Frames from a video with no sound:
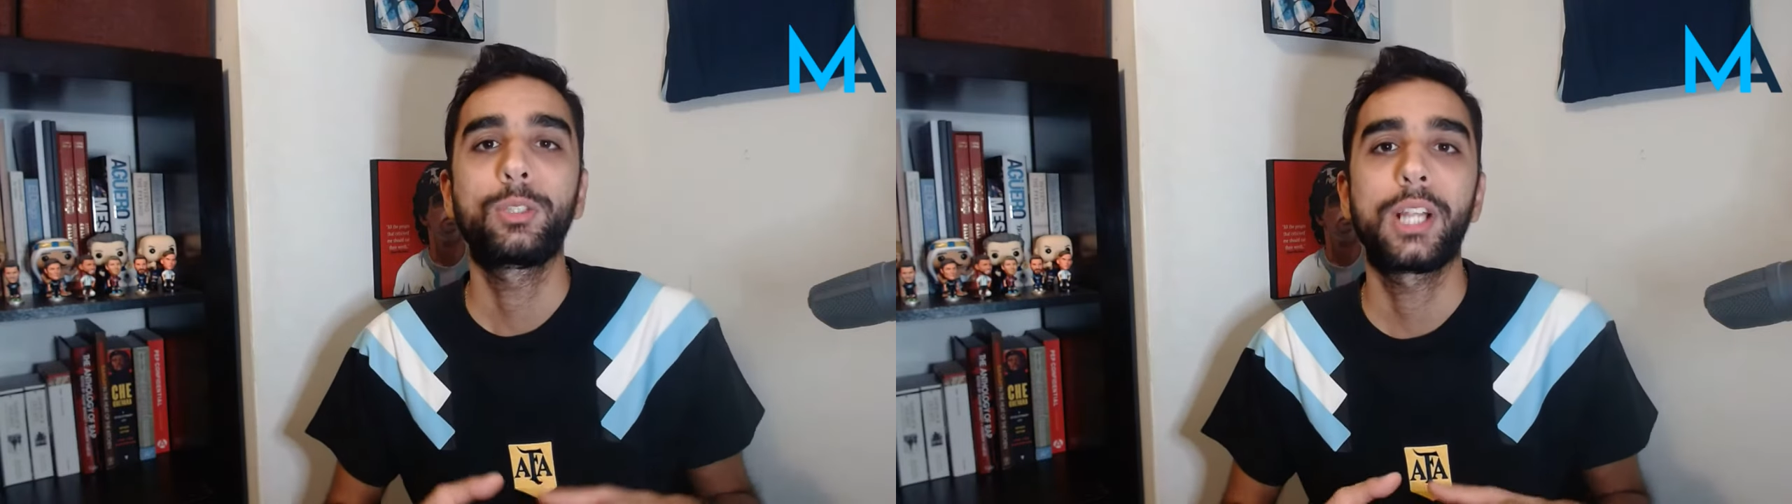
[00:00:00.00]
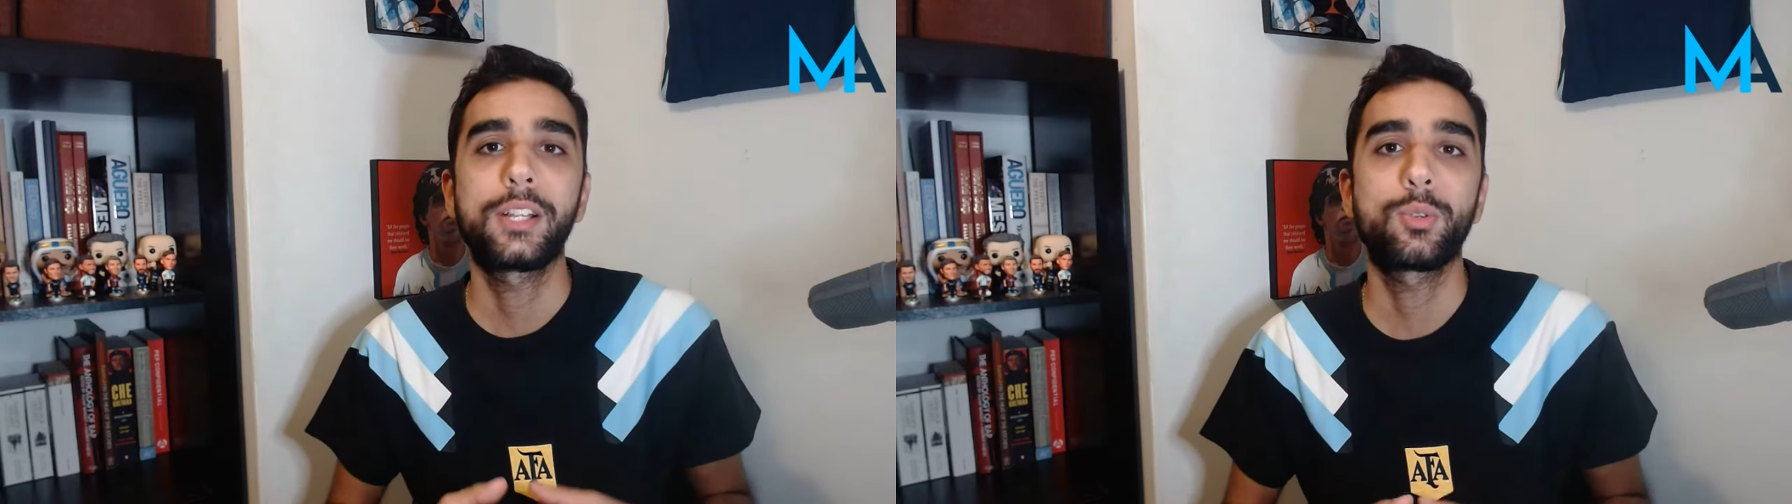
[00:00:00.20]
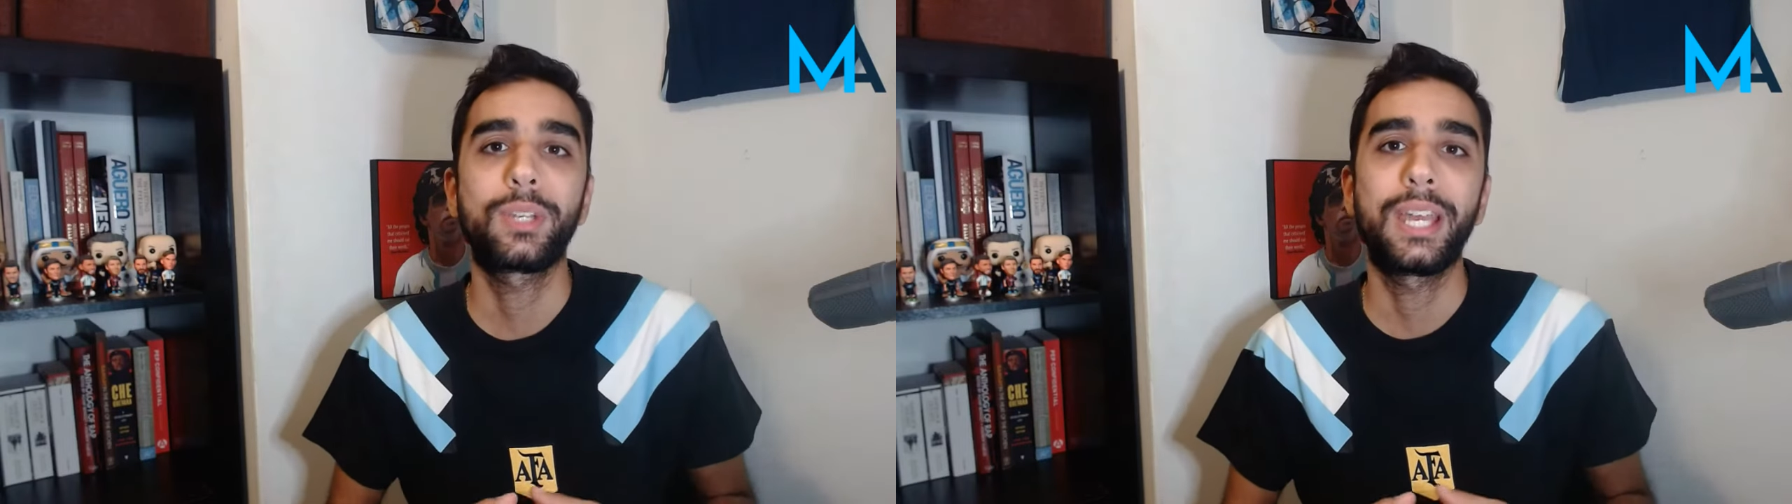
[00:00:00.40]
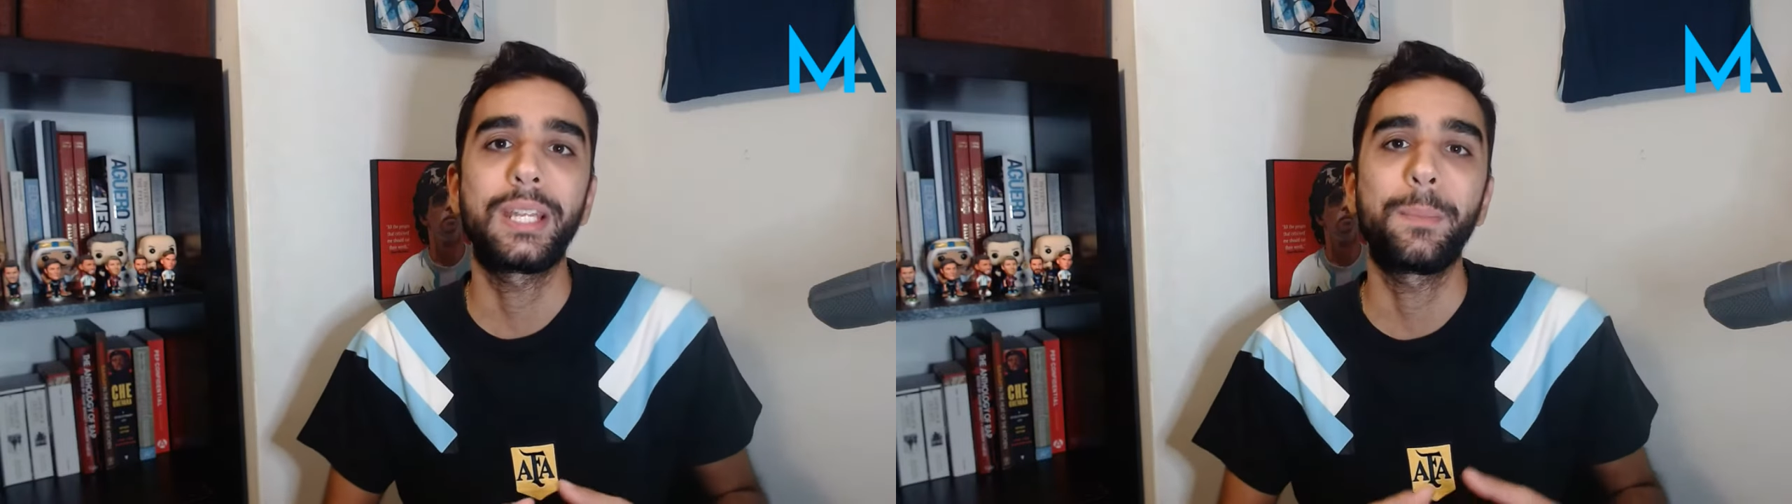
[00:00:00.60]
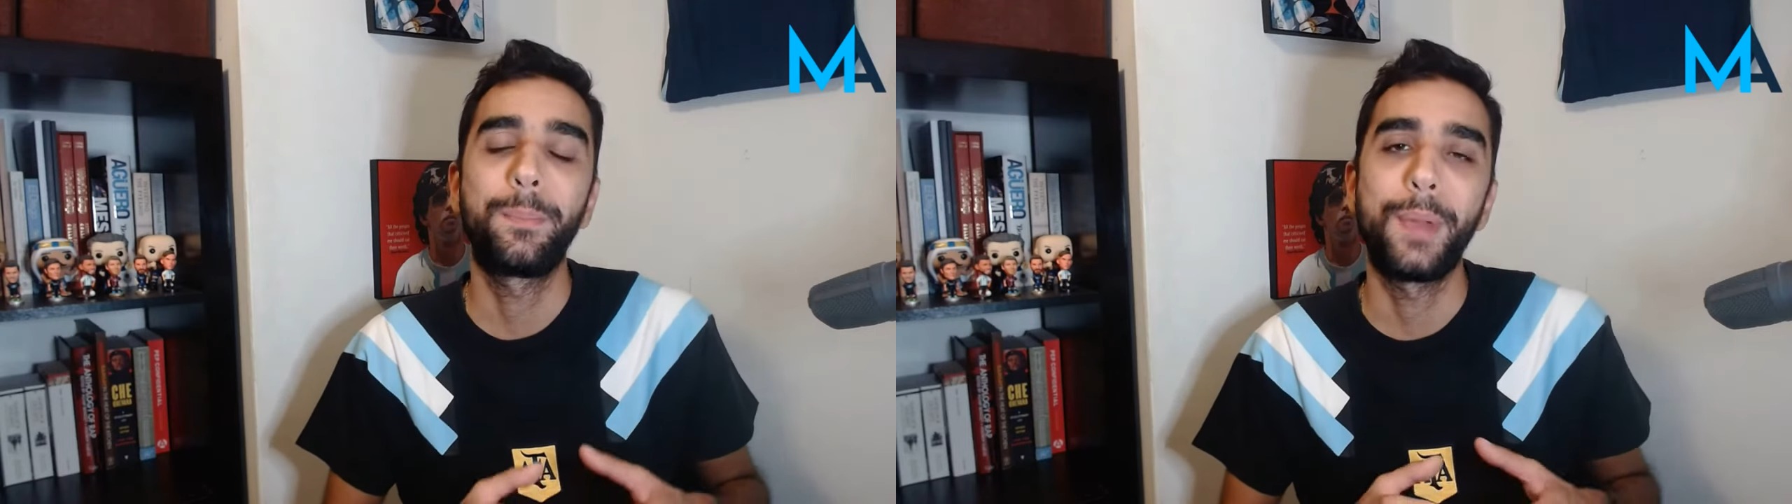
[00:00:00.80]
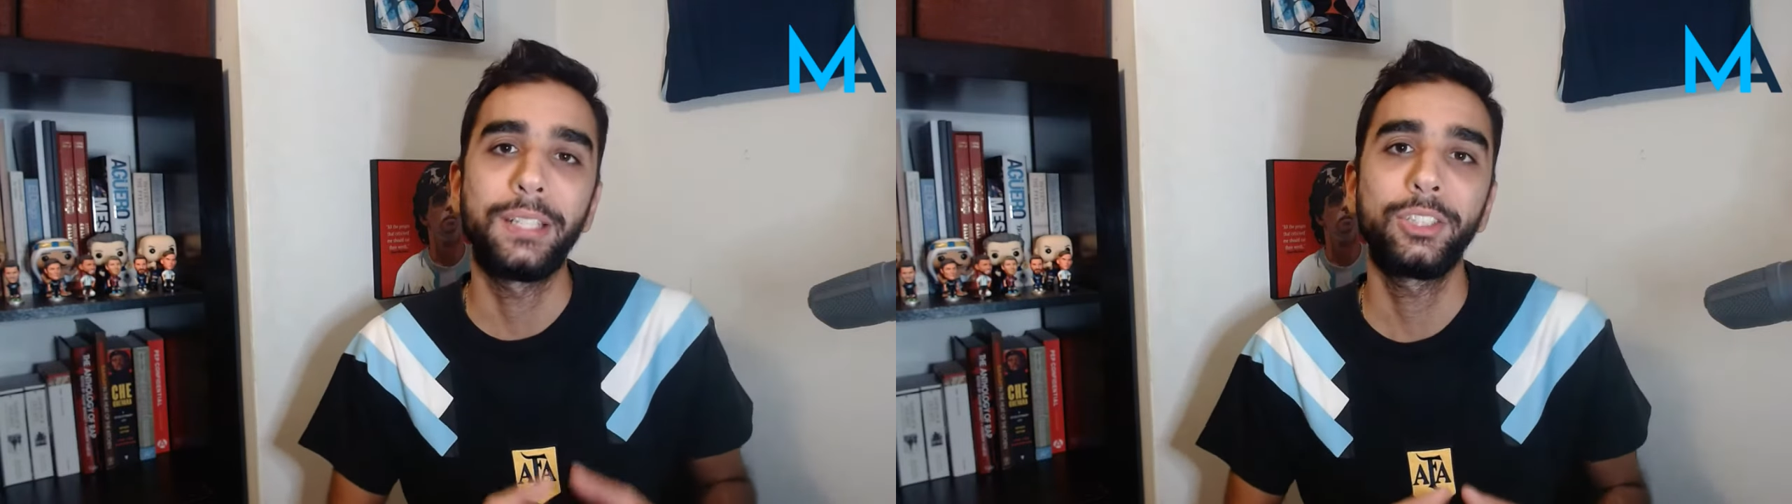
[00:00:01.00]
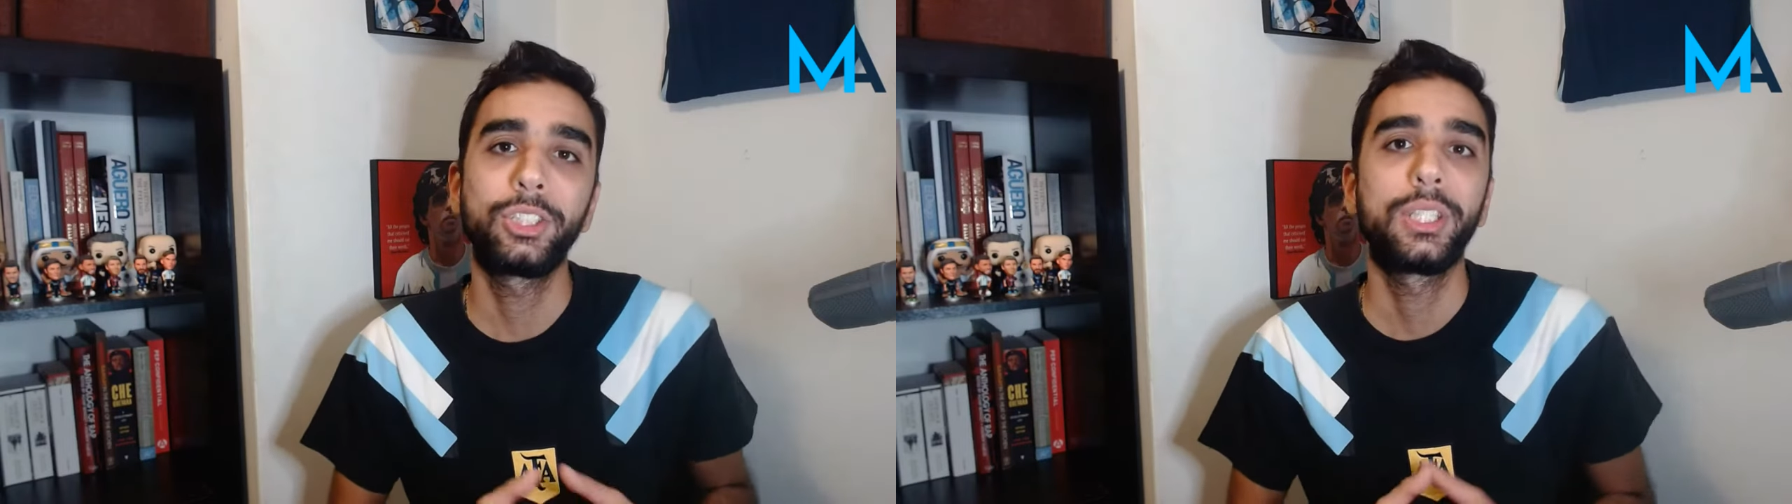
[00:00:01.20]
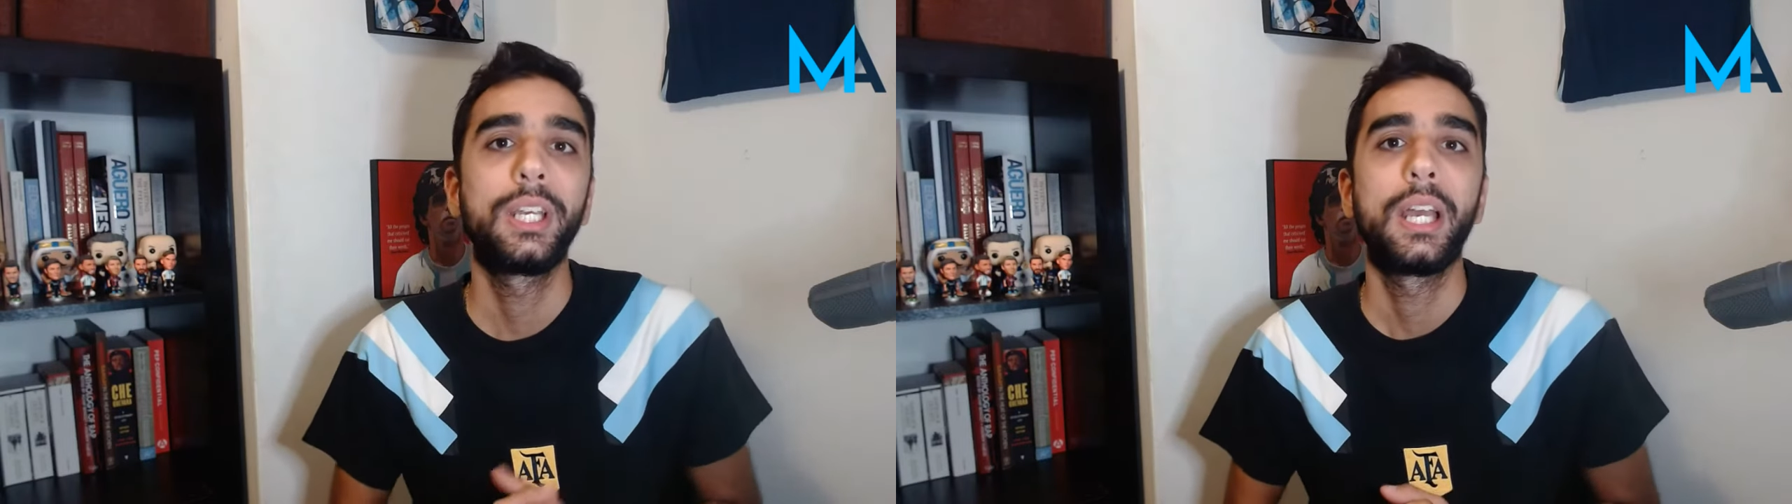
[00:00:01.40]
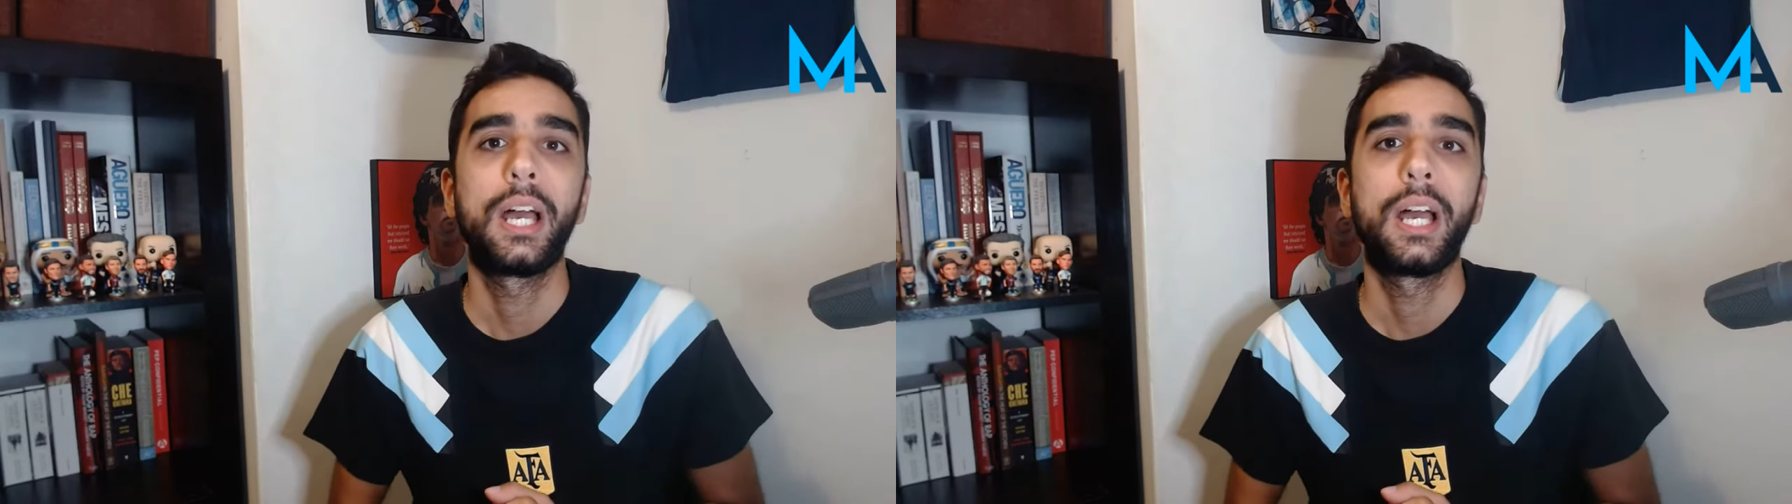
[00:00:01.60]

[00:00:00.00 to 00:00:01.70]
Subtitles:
Celso getting benched